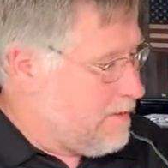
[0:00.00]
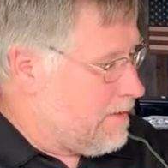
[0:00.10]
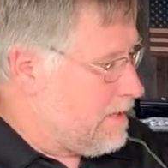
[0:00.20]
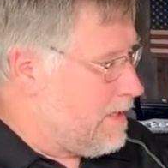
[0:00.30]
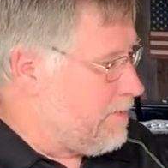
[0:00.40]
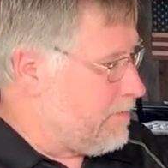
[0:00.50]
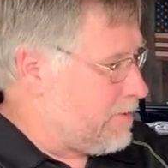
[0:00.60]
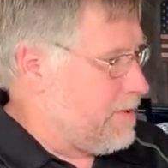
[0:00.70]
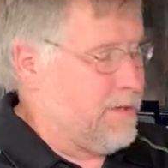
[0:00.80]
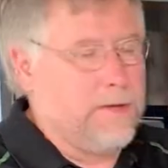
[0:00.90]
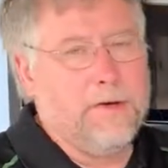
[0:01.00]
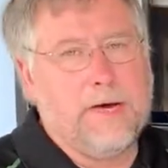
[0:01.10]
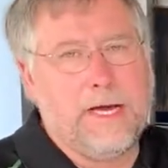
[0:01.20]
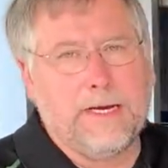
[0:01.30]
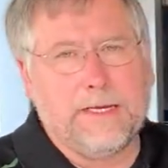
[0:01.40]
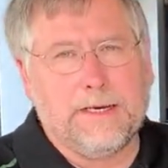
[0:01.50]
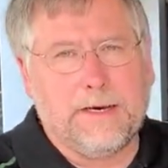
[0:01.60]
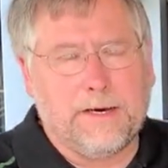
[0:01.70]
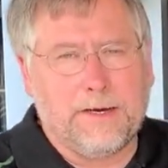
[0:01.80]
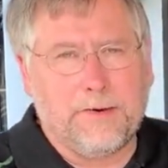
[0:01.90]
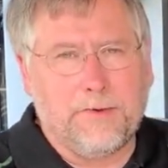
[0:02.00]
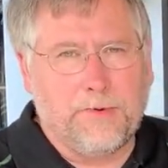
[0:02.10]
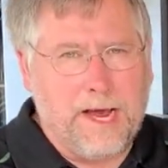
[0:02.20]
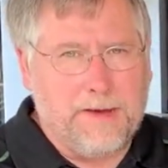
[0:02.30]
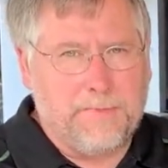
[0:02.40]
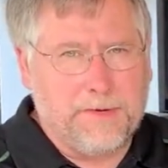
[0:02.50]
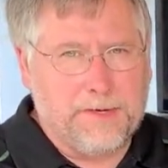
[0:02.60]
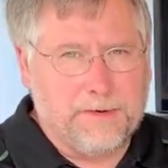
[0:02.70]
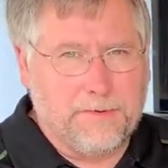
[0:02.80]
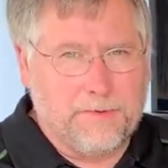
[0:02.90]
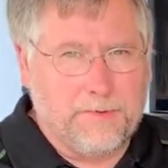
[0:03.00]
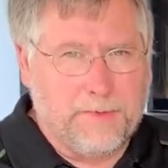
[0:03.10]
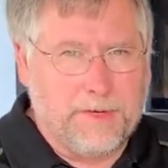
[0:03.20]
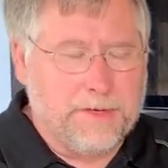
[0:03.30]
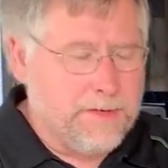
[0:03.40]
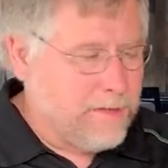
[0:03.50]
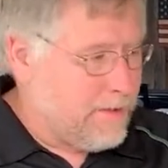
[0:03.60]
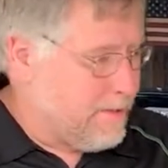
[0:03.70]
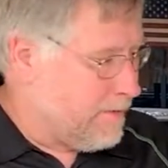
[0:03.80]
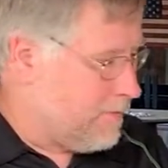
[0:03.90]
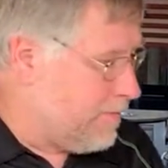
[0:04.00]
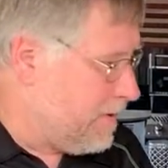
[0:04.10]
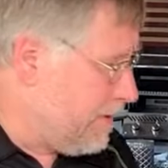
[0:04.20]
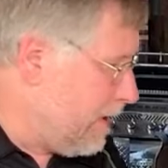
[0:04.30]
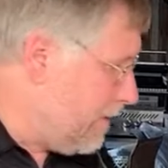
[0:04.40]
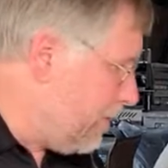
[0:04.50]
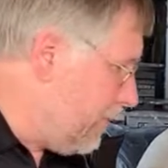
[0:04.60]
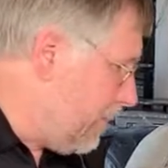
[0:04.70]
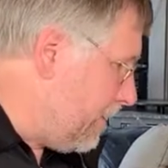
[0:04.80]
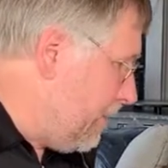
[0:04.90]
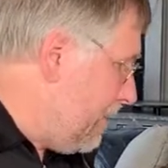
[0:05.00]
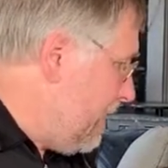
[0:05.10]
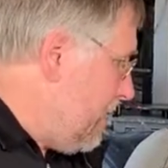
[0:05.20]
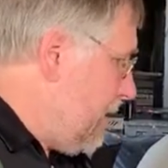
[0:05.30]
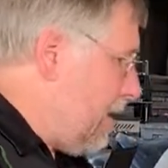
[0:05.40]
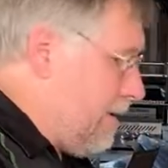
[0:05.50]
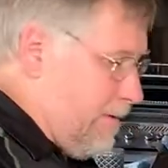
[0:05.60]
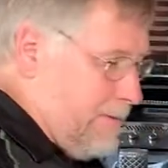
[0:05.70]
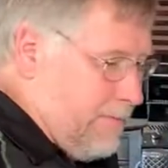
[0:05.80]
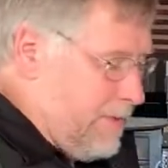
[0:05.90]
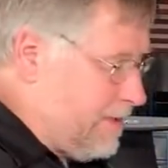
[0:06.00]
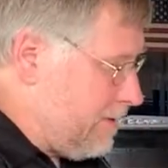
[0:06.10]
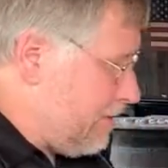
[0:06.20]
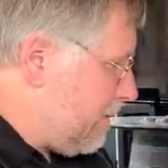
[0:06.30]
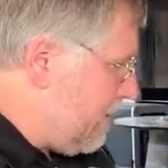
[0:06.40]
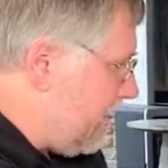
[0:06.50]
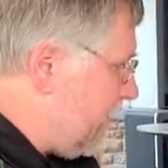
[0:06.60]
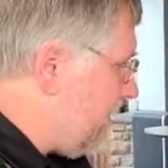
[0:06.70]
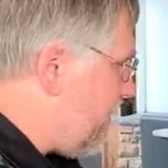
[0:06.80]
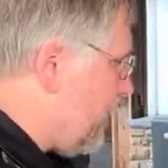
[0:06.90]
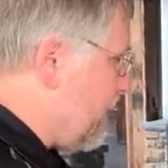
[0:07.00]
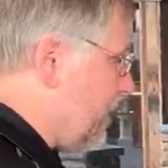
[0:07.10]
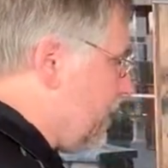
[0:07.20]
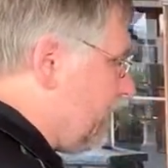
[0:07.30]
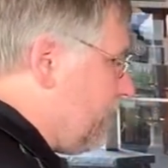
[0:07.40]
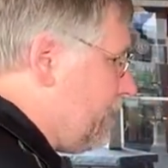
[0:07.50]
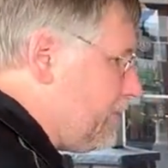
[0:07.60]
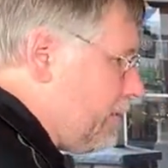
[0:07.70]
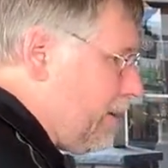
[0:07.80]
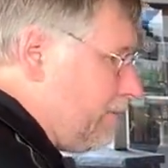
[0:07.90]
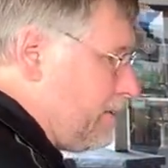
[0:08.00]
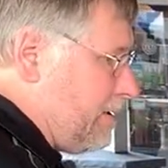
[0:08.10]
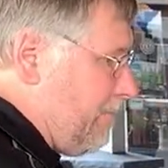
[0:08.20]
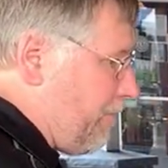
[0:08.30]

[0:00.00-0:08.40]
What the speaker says: And then we're gonna go ahead and wrap it here a little bit later on. A little bit, just a quick thing on the drums.